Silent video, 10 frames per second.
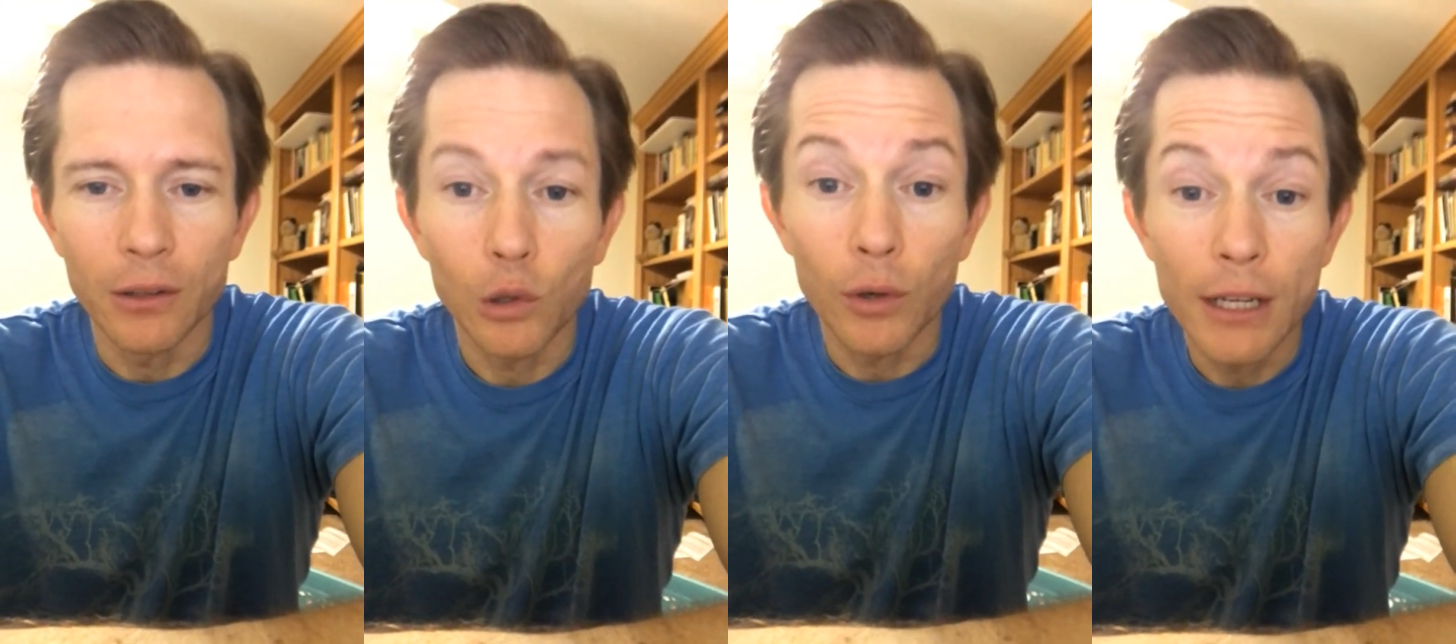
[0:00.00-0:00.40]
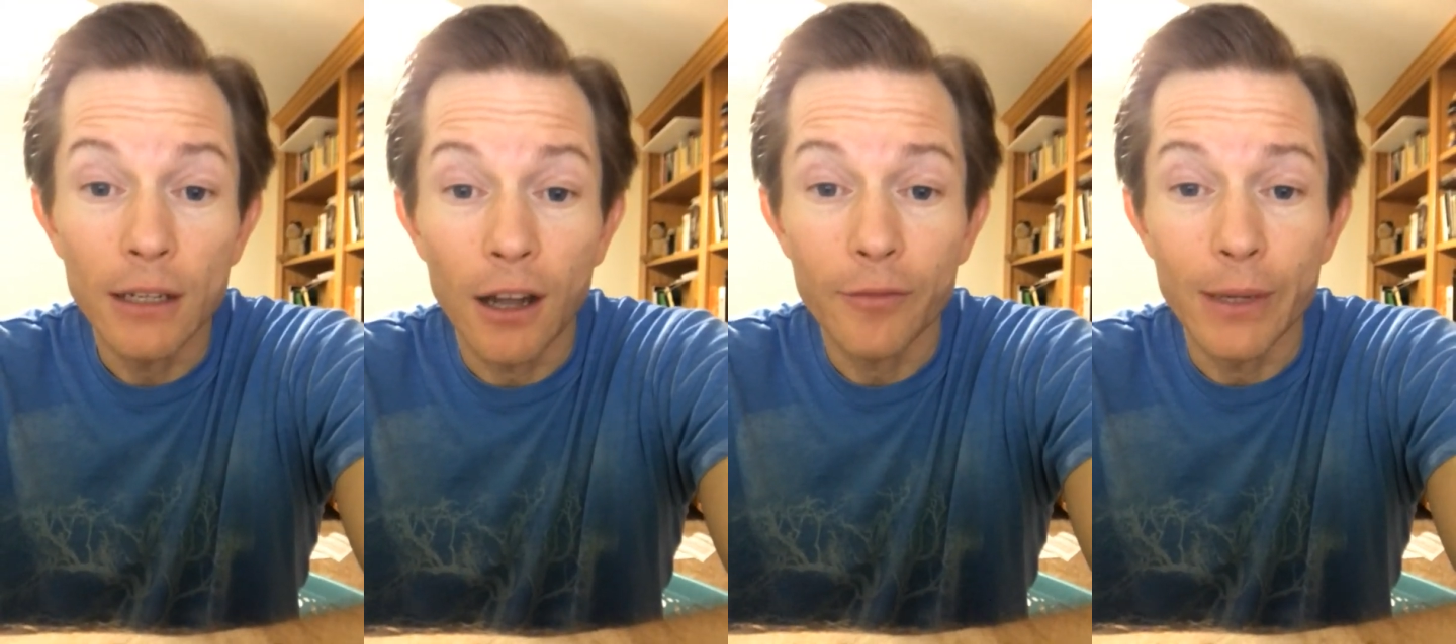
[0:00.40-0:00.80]

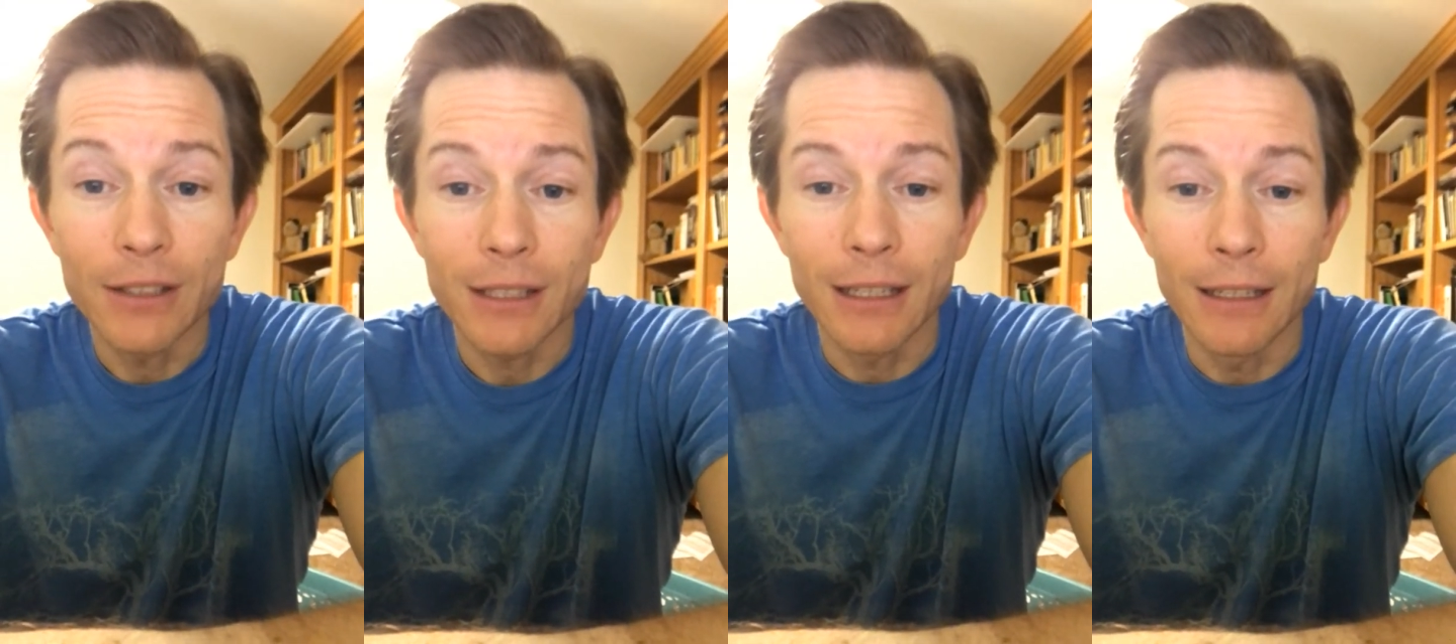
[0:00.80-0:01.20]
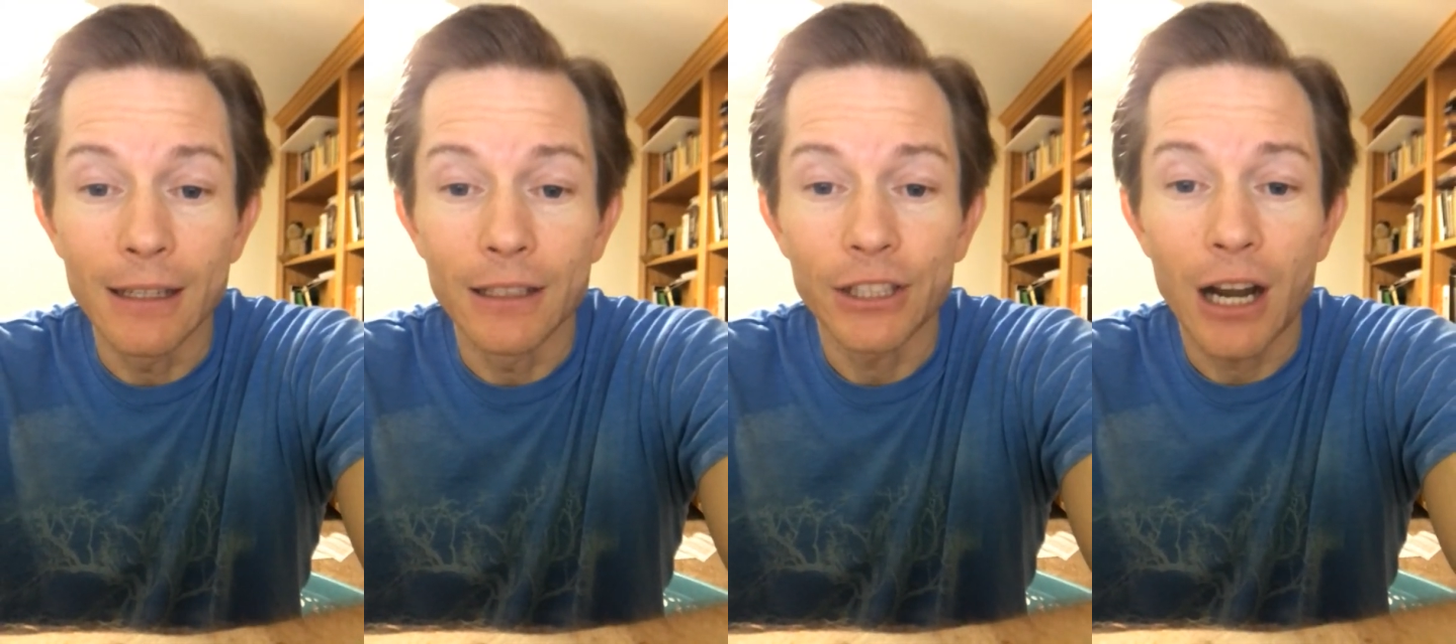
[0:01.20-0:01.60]
chlorine off my skin
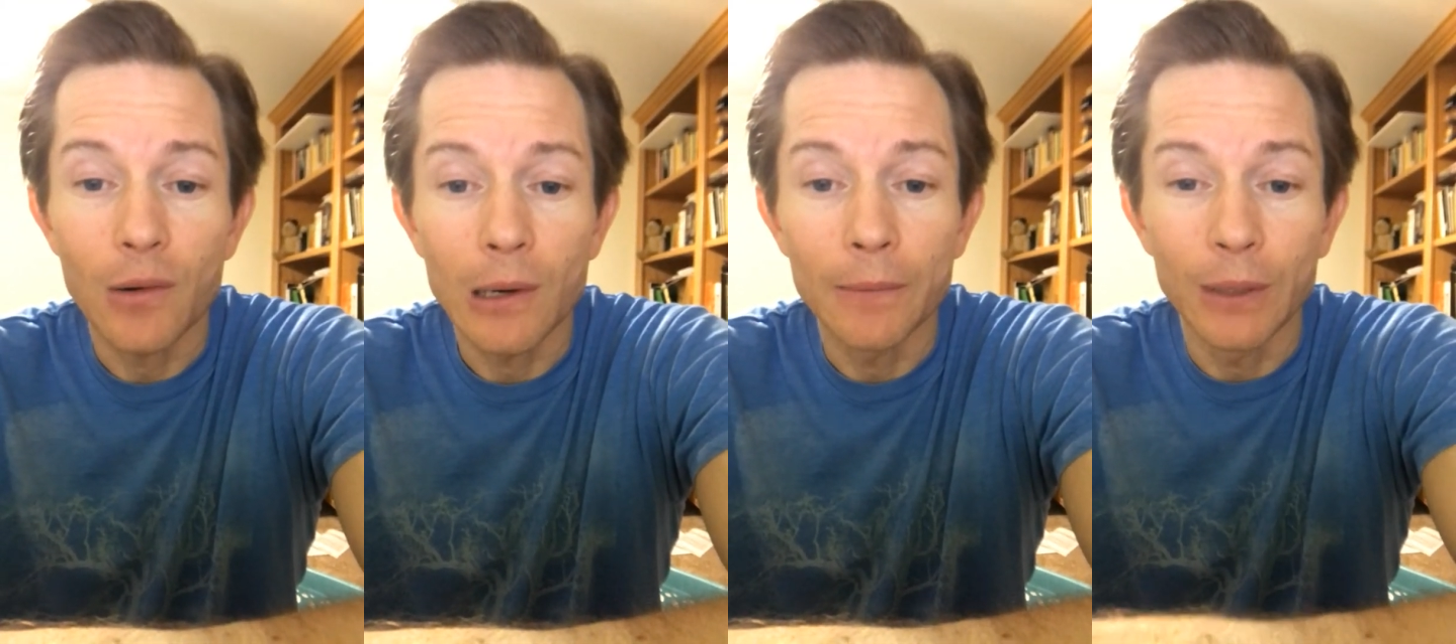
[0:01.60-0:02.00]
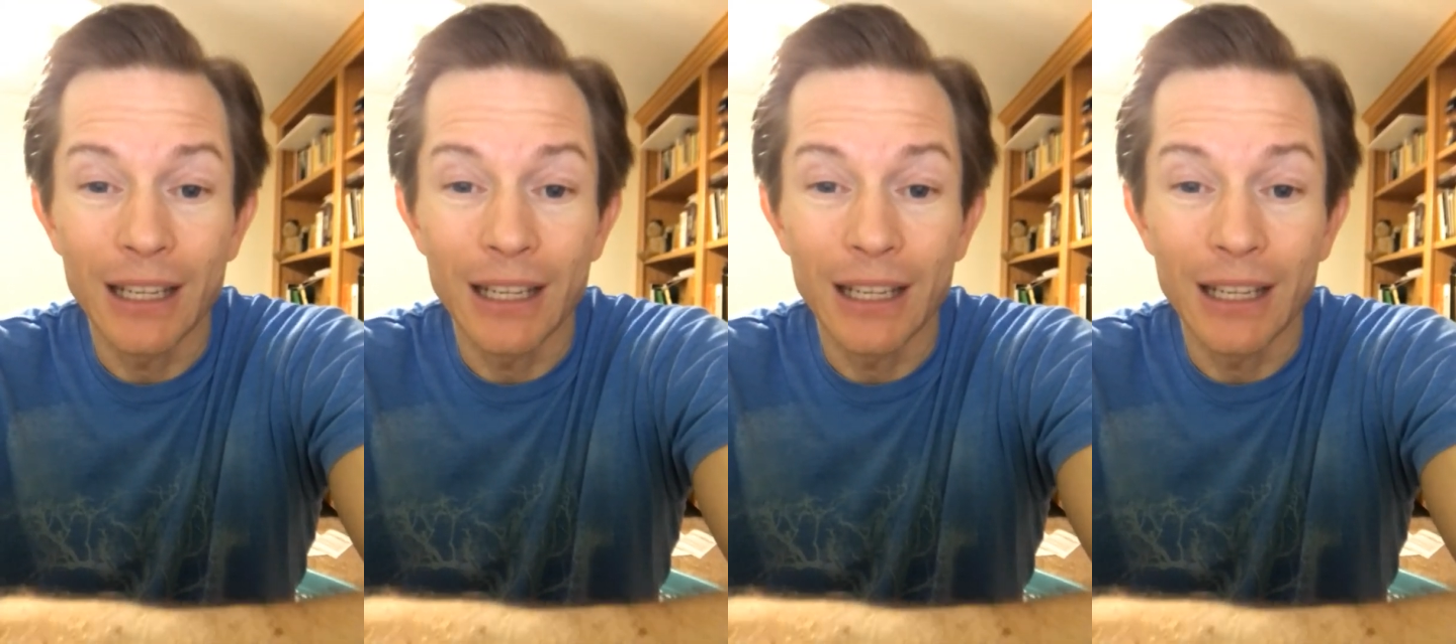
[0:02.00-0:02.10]
in the shower,